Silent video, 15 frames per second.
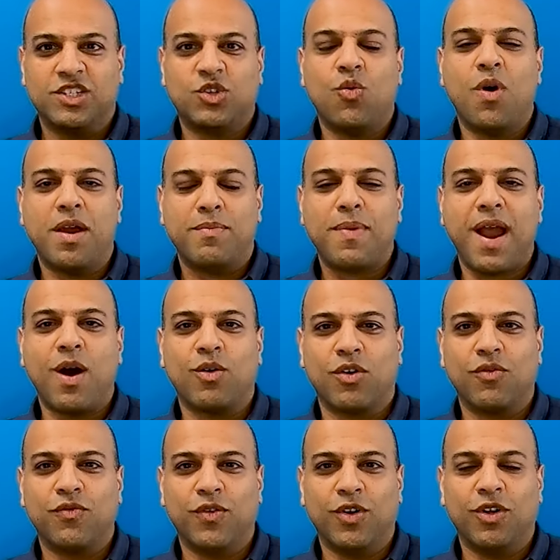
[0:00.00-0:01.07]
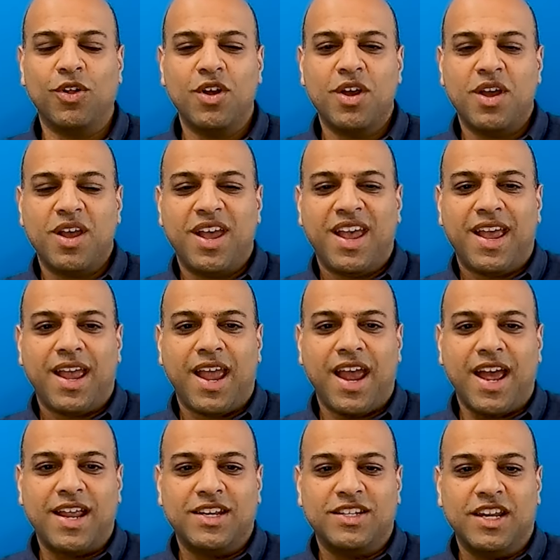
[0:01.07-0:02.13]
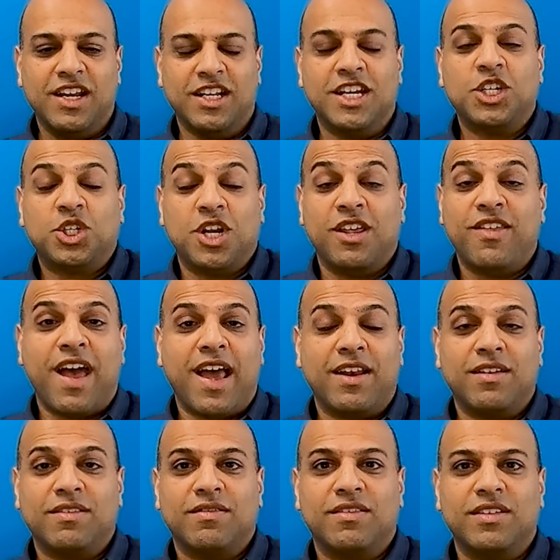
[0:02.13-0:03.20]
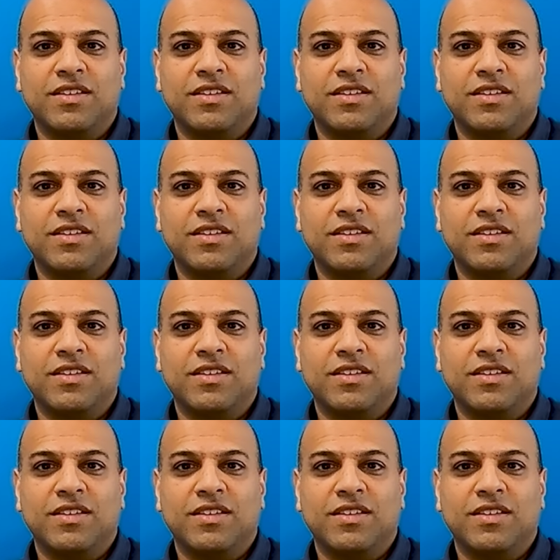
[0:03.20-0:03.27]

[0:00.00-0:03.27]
is quite powerful. And in addition to that,